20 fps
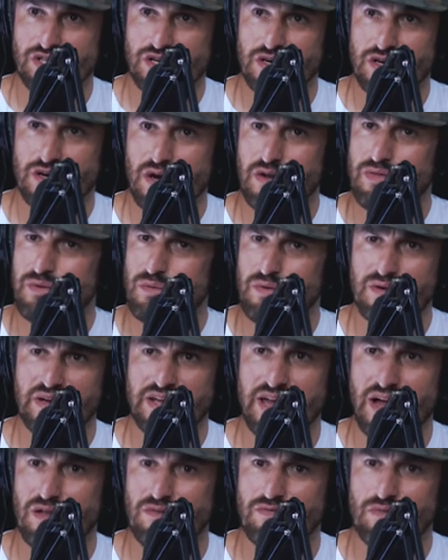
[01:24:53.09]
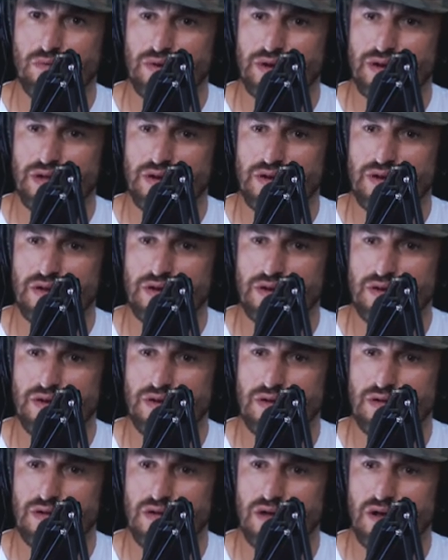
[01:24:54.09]
year i think we're in california
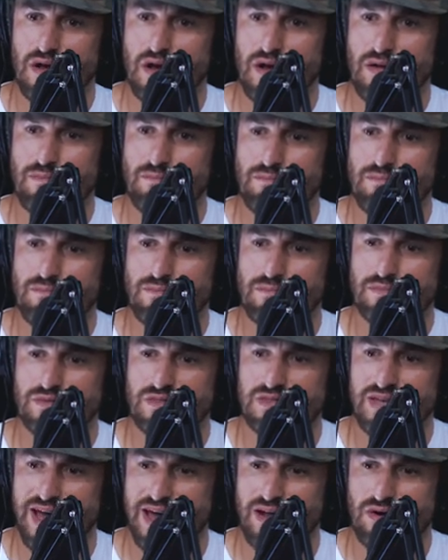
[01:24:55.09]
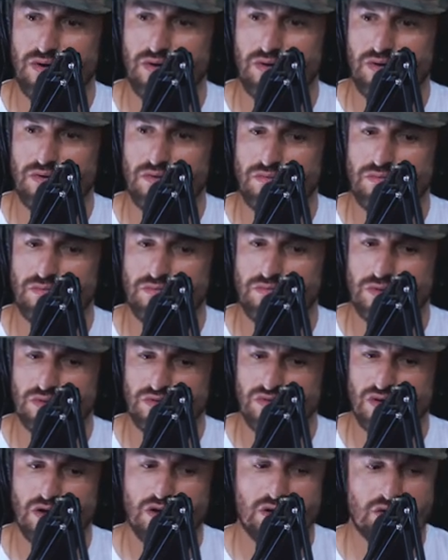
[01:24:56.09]
um, seattle
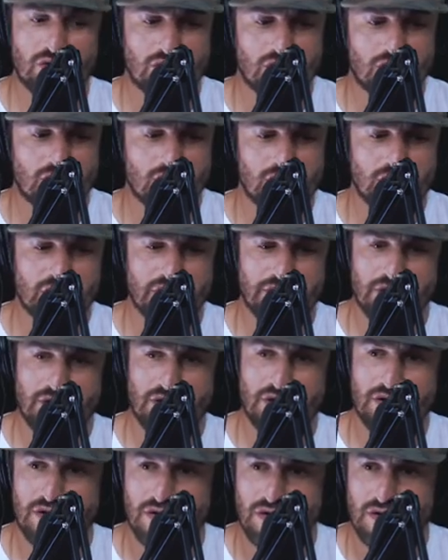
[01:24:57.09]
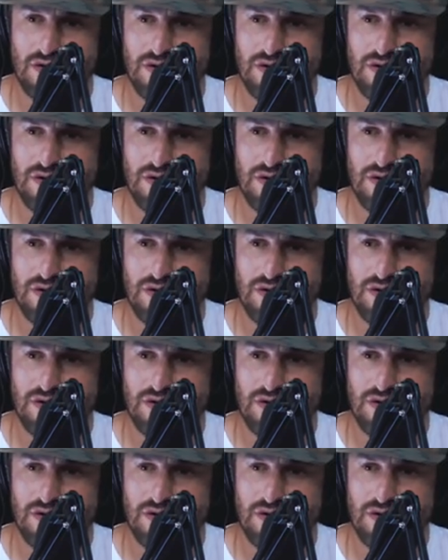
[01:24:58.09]
utah here